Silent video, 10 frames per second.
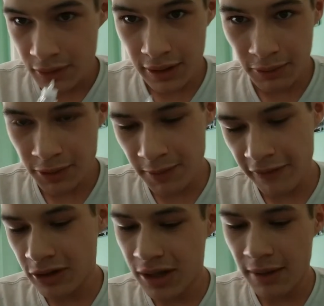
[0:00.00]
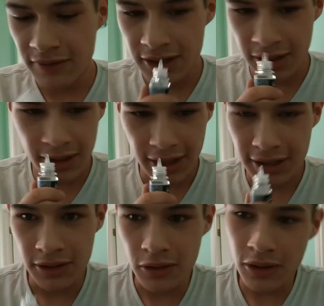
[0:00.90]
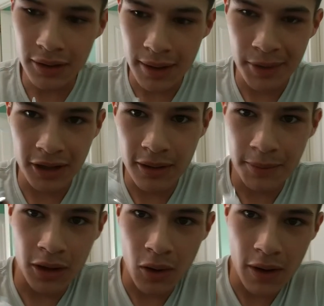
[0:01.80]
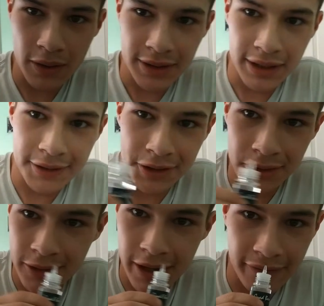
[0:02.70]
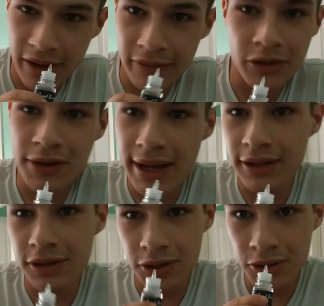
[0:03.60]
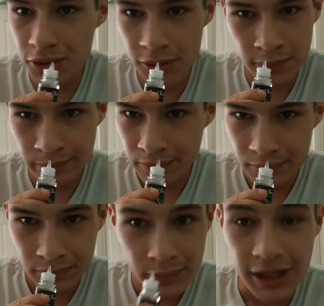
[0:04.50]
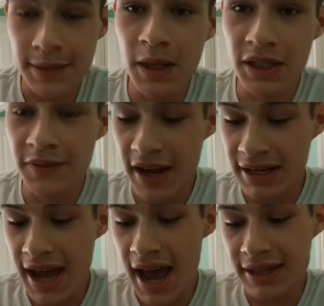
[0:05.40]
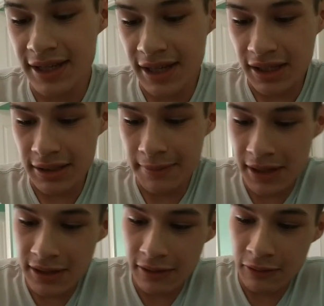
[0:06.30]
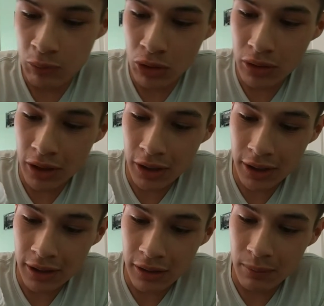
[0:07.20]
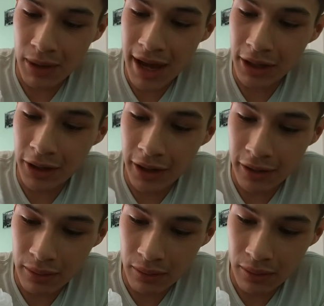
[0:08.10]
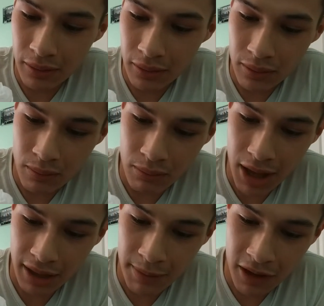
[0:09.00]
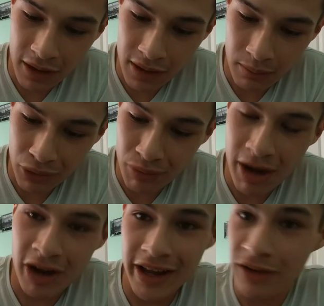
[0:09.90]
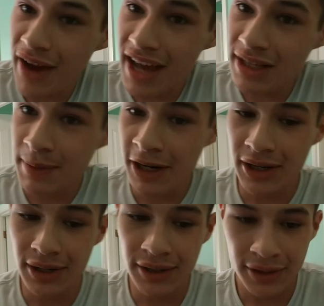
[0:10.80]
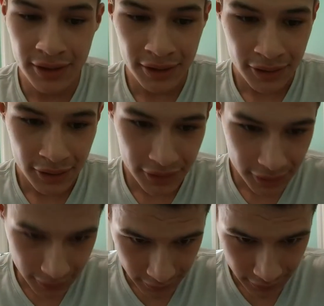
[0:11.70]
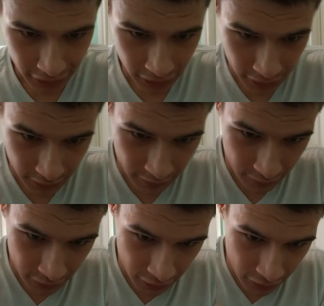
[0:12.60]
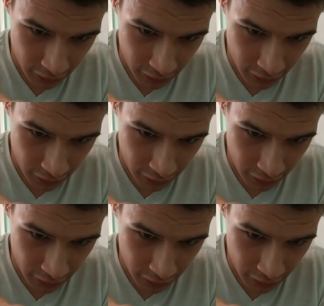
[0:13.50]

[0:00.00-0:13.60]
it was my first time visiting that store. I picked up the coils and this juice there. I've never tried this juice. It smells fantastic. It's a mix of blue currant or black currant, blackberry, blueberry, and raspberry. So let's just